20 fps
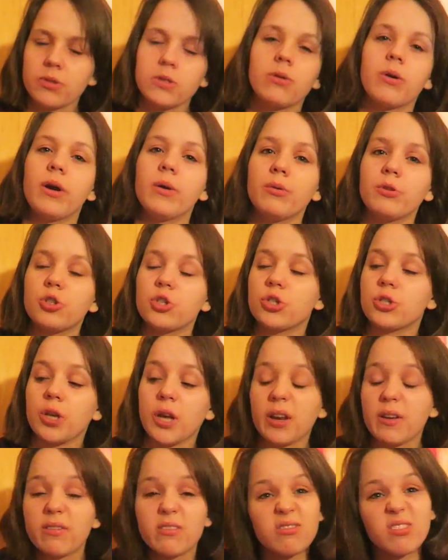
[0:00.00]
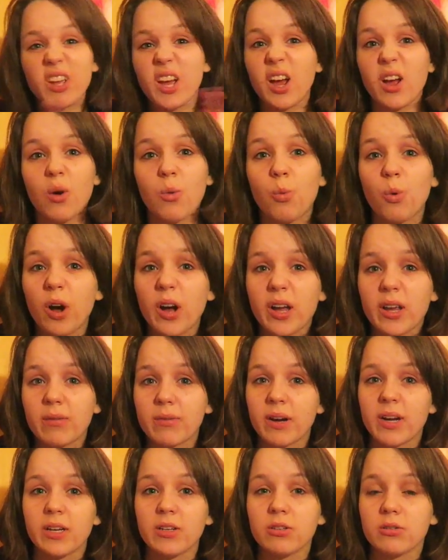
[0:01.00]
So I would just kind of get a
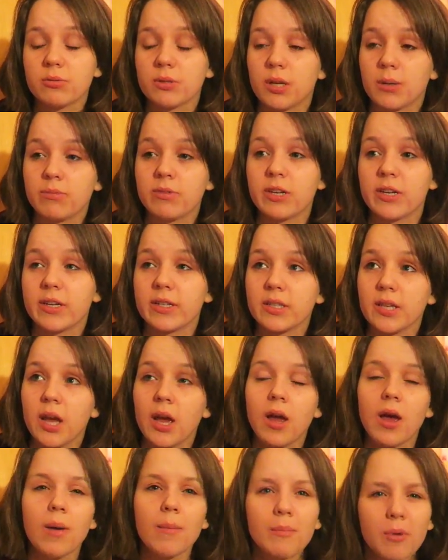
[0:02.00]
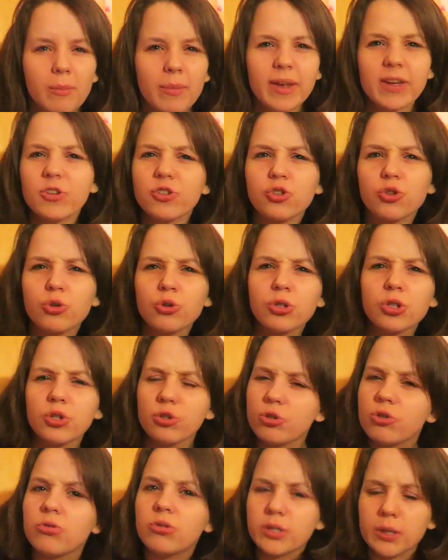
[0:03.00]
wide range of subjects, but make sure
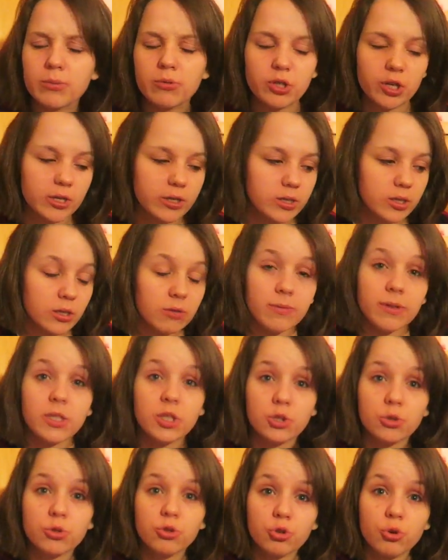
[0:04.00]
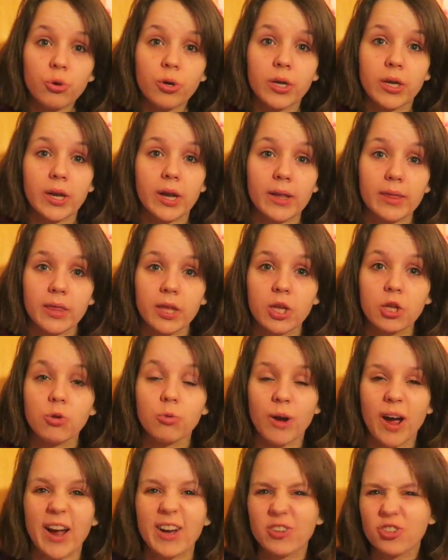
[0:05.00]
you do subjects that you really do enjoy and that
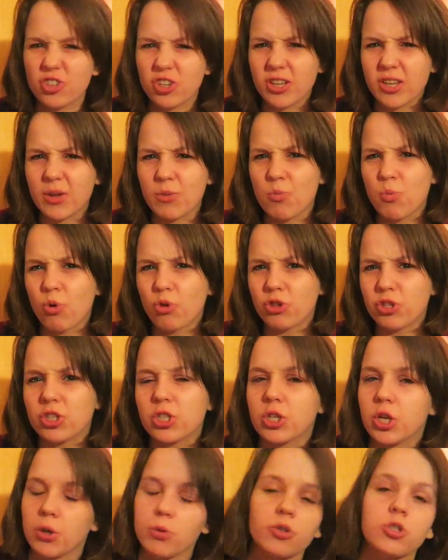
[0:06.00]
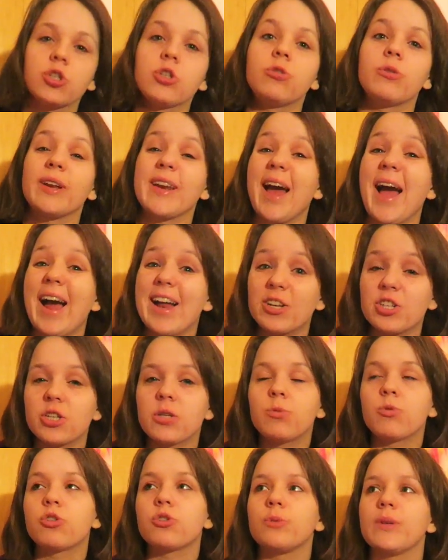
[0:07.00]
you actually want to go to and
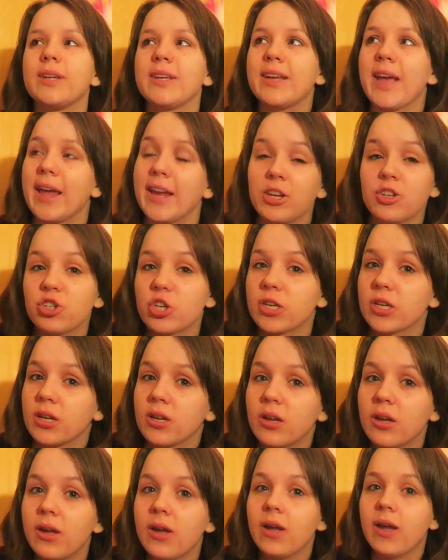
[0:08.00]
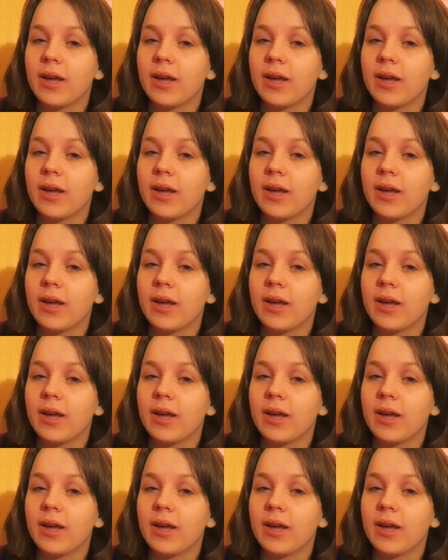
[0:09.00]
actually want to engage in.